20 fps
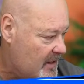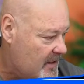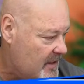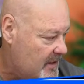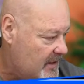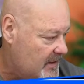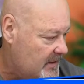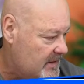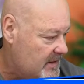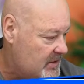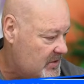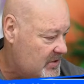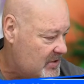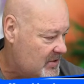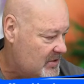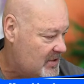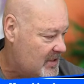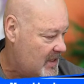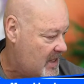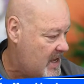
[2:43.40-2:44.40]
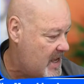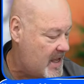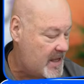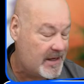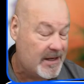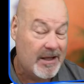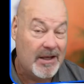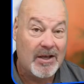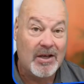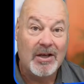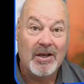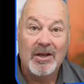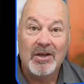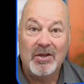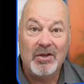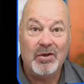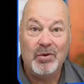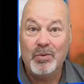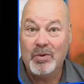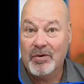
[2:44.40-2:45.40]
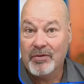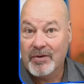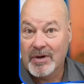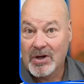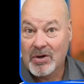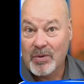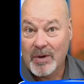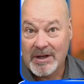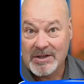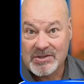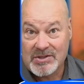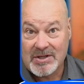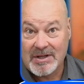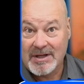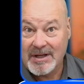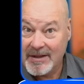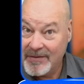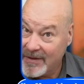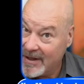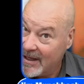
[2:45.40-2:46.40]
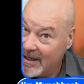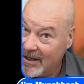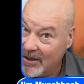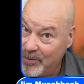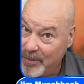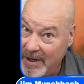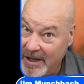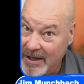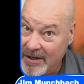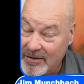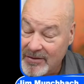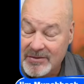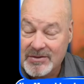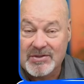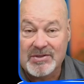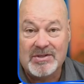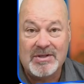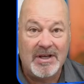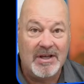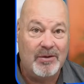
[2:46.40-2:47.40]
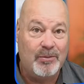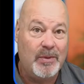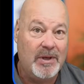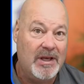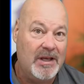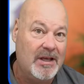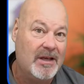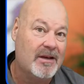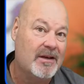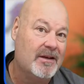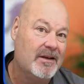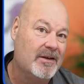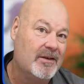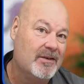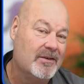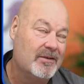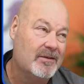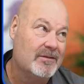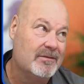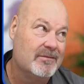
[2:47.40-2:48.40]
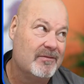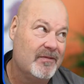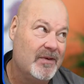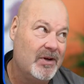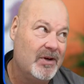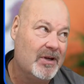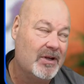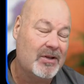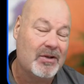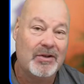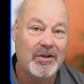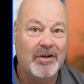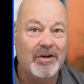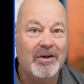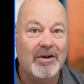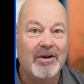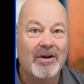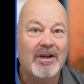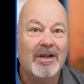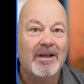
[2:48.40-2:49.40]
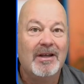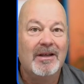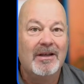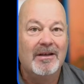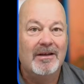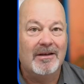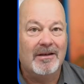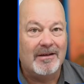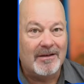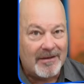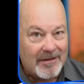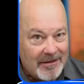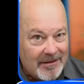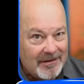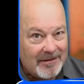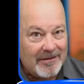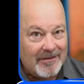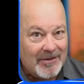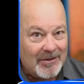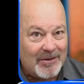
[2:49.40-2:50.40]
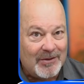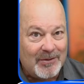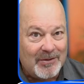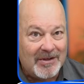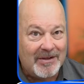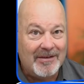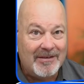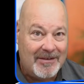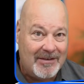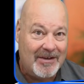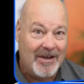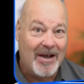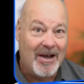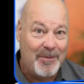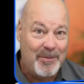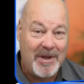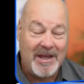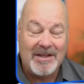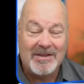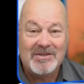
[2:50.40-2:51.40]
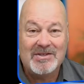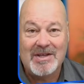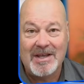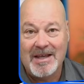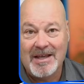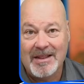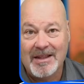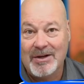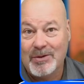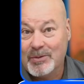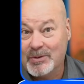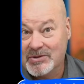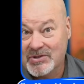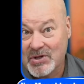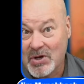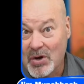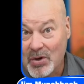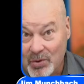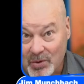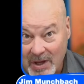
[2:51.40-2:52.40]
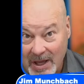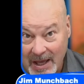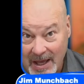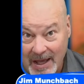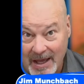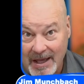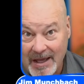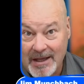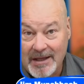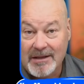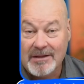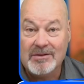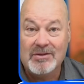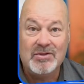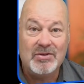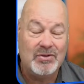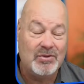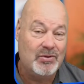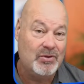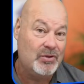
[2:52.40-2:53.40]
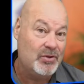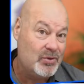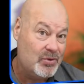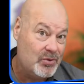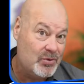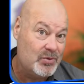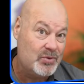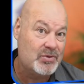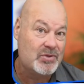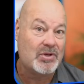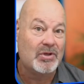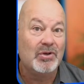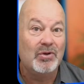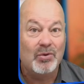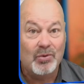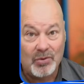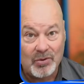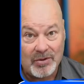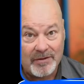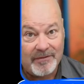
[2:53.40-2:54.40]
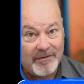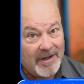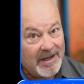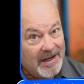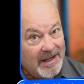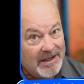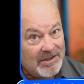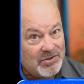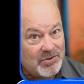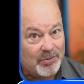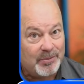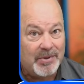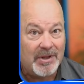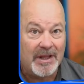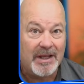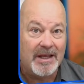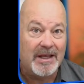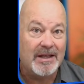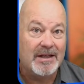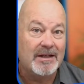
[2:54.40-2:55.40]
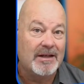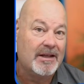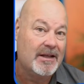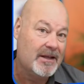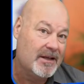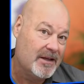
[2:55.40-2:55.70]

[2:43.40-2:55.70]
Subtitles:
In addition to that, you were requested in the email to send me very clear uh, comment saying that it was okay to use your financial plan,